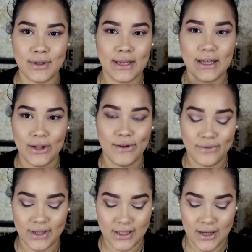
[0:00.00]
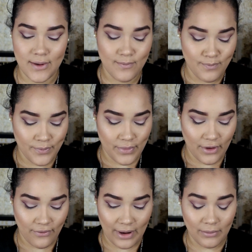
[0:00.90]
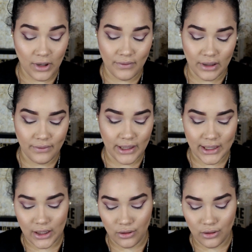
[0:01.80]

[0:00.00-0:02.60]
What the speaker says: love this. I'm loving it right now,